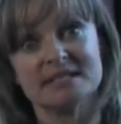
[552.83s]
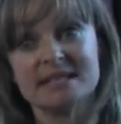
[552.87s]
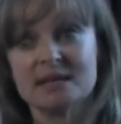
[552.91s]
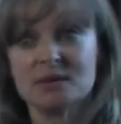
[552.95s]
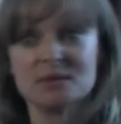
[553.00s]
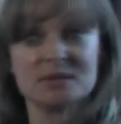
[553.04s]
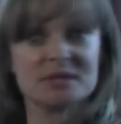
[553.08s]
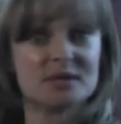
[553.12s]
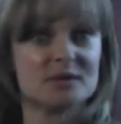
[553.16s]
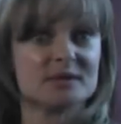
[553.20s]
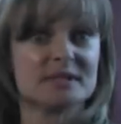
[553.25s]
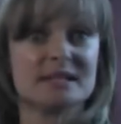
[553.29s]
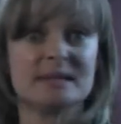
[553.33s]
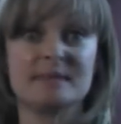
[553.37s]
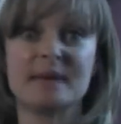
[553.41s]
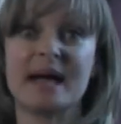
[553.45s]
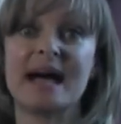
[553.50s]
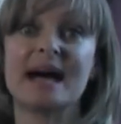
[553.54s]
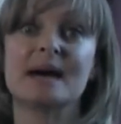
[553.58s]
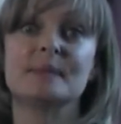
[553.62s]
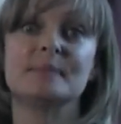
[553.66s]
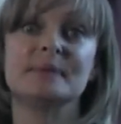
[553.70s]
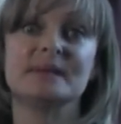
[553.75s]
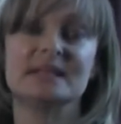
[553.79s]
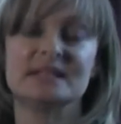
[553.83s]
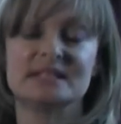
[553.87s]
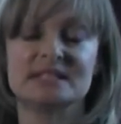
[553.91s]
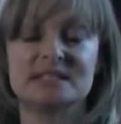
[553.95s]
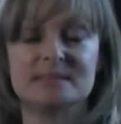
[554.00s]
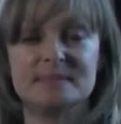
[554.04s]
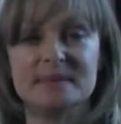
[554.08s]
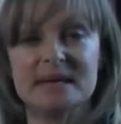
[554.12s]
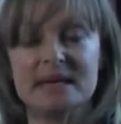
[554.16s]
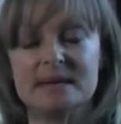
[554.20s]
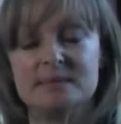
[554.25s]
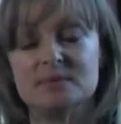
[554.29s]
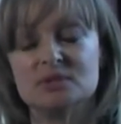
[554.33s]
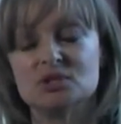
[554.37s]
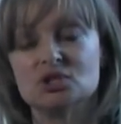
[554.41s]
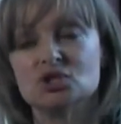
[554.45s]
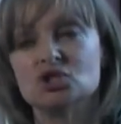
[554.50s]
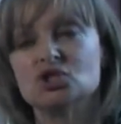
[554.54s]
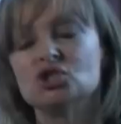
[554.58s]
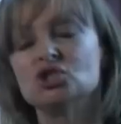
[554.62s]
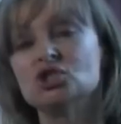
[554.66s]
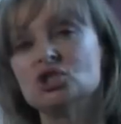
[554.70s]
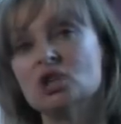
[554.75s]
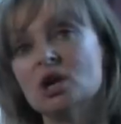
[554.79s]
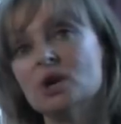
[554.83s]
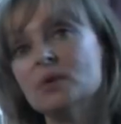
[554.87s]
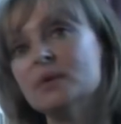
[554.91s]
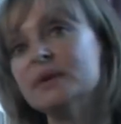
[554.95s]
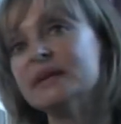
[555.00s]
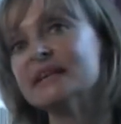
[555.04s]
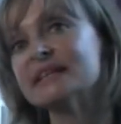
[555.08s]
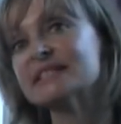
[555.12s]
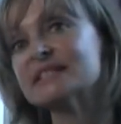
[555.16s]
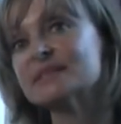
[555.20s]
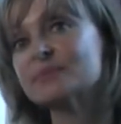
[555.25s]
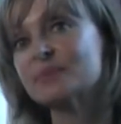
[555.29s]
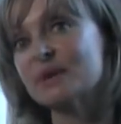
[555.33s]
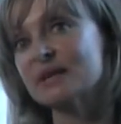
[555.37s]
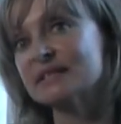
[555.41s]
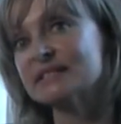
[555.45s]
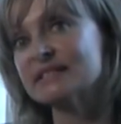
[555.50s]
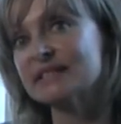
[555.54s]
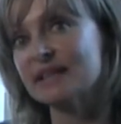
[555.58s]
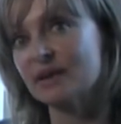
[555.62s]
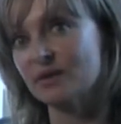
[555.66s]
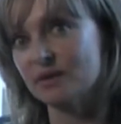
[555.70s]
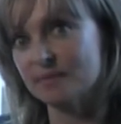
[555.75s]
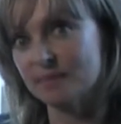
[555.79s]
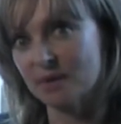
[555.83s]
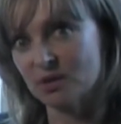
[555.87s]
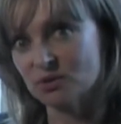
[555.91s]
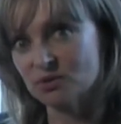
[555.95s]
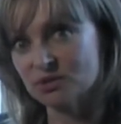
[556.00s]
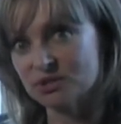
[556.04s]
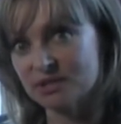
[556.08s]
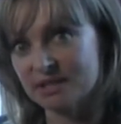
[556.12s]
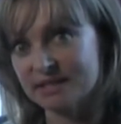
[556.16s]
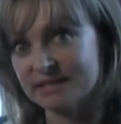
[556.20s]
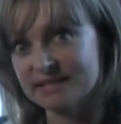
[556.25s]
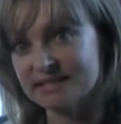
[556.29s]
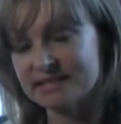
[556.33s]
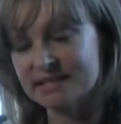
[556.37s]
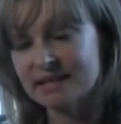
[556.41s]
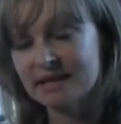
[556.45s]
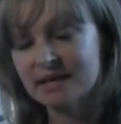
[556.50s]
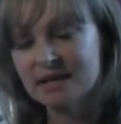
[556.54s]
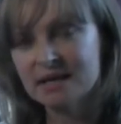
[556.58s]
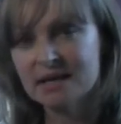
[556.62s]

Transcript: They also seem happier to be able to show and express their emotions.